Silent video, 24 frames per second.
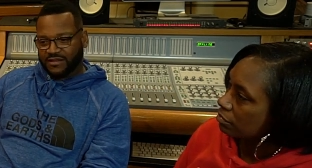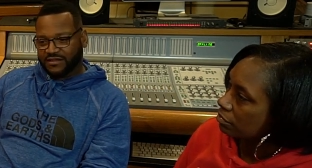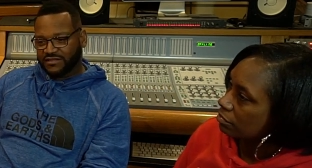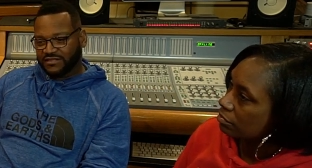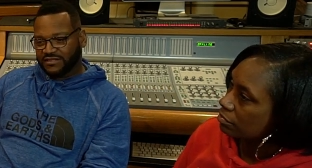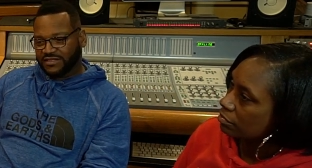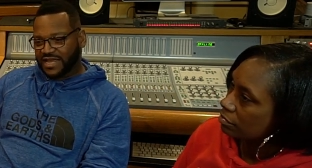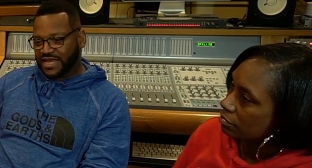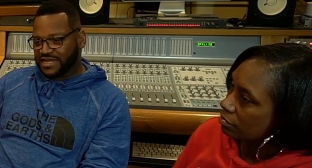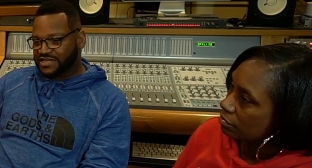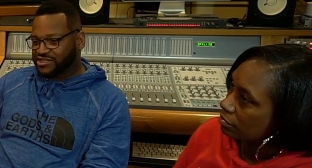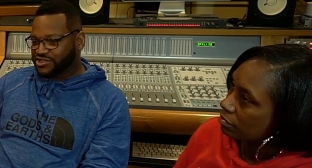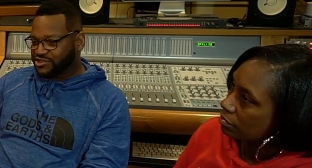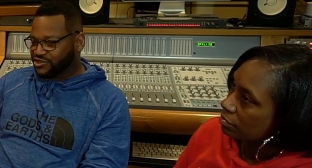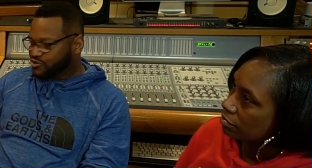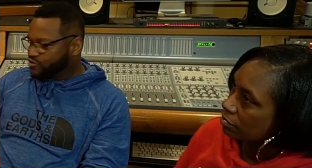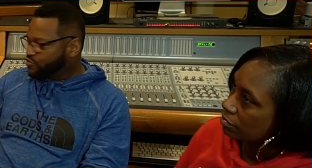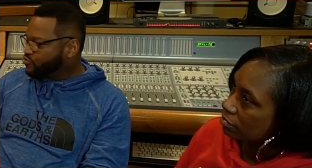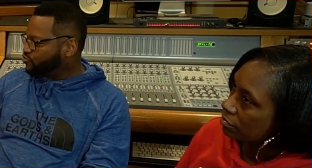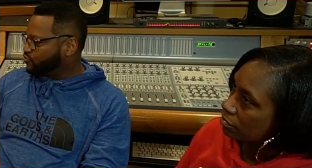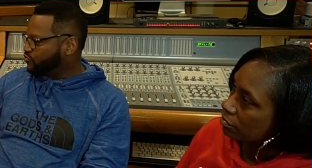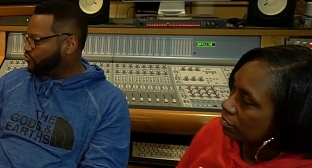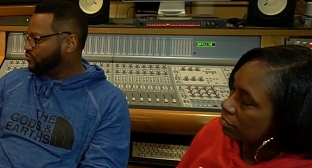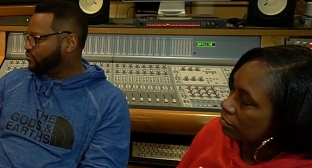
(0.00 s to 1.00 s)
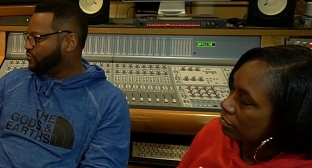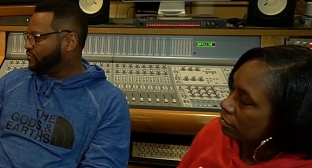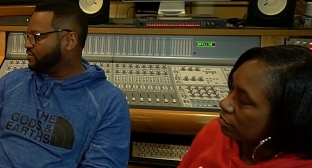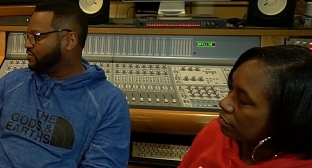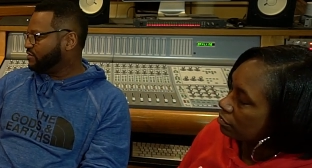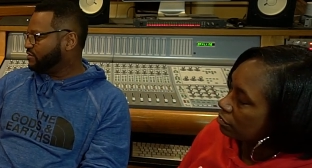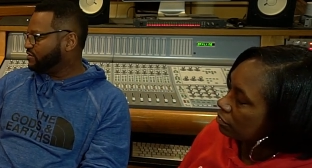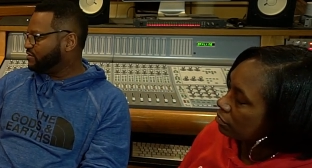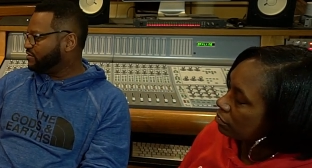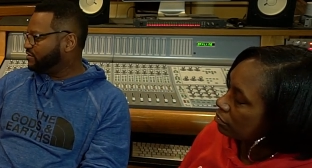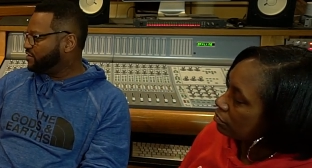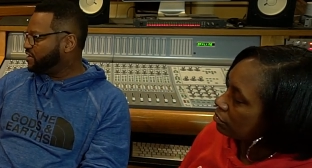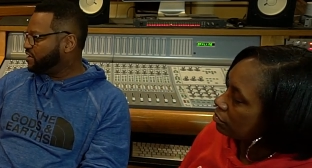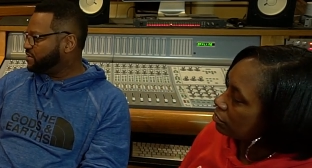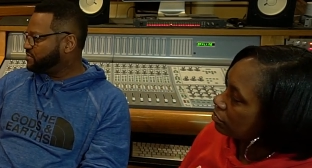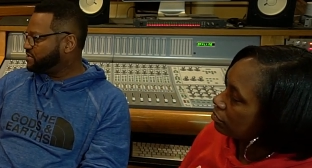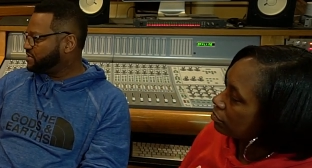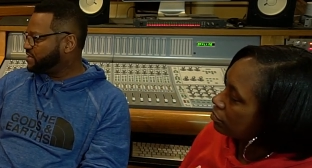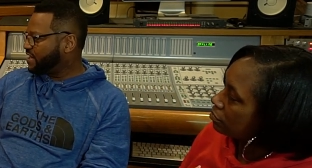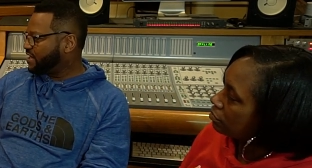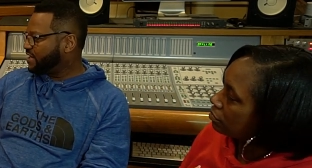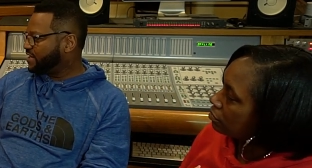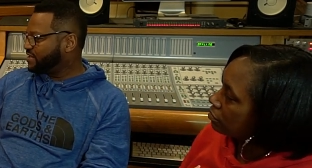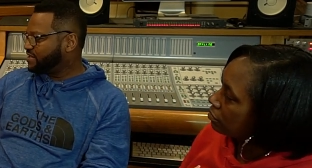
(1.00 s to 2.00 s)
Speaker 1: that's you. Mm-hmm. You know what I'm
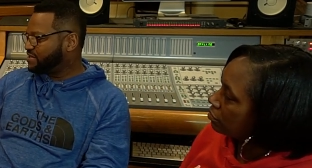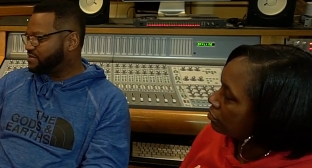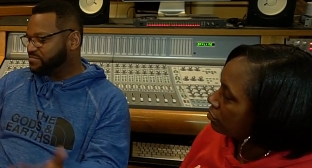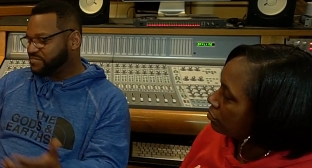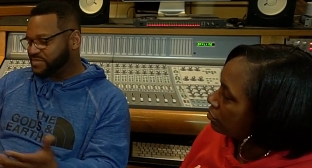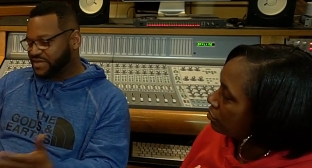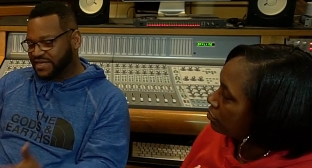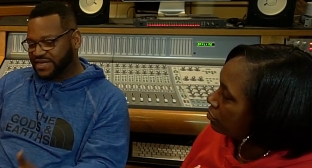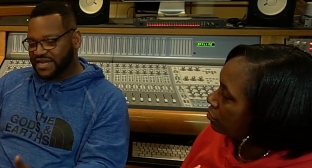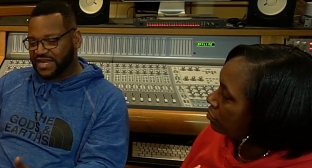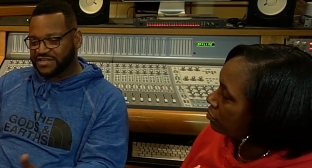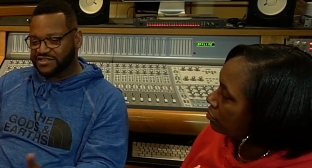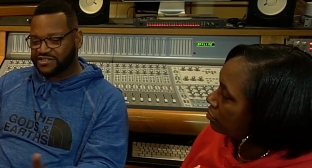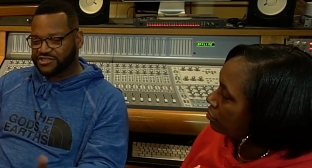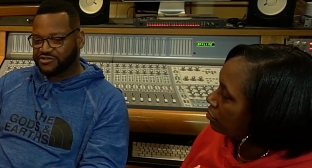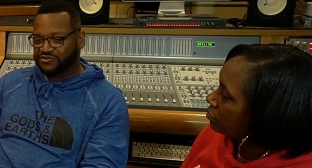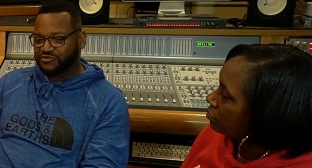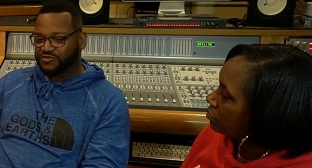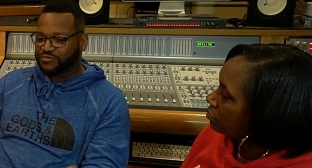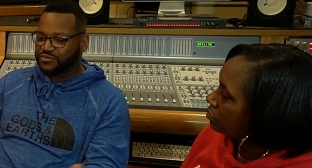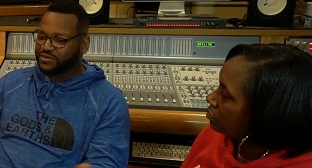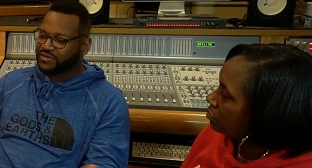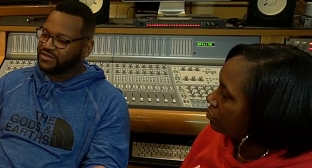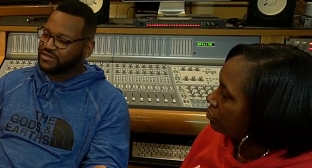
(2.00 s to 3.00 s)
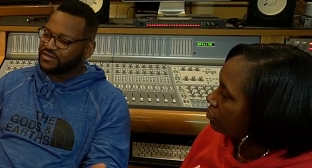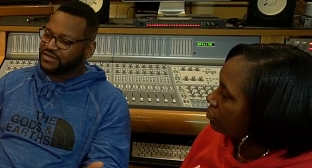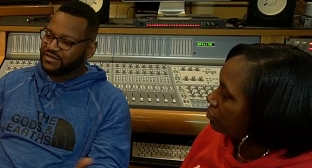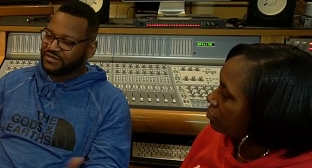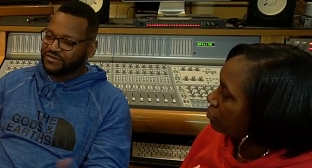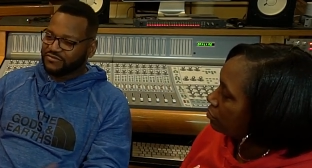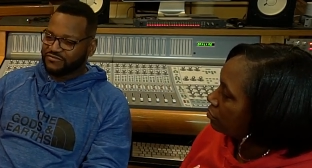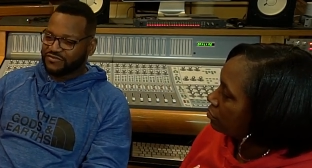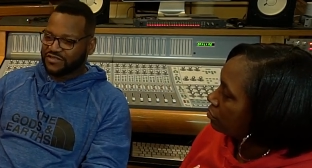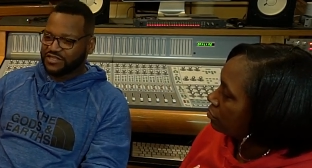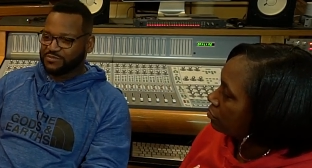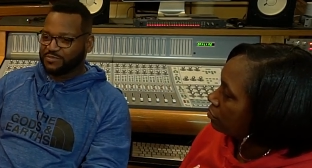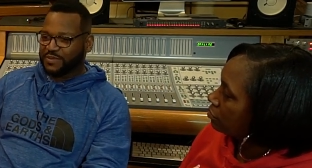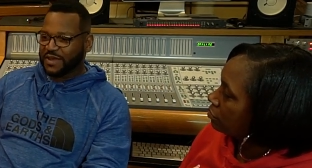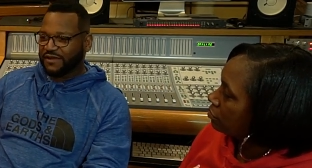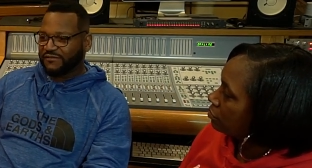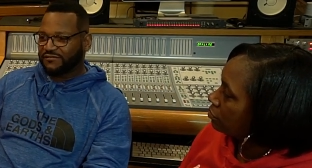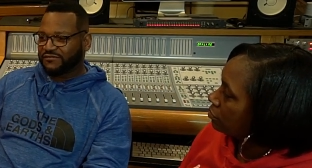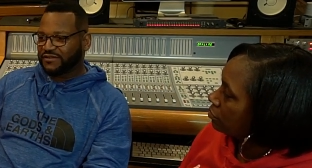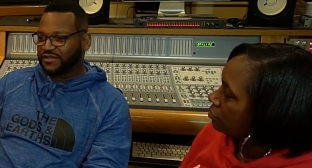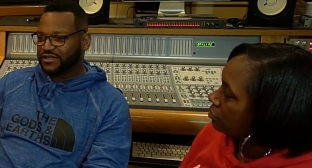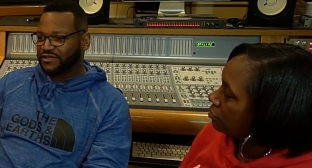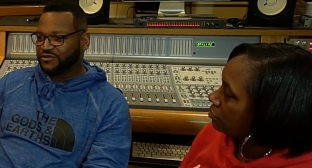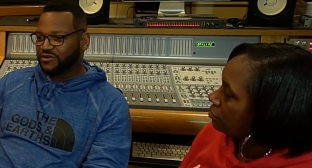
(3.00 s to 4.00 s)
saying? It's me, that's you, but
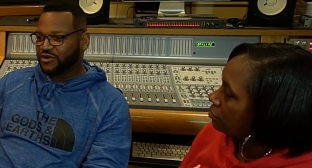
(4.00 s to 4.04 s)
respectfully, and you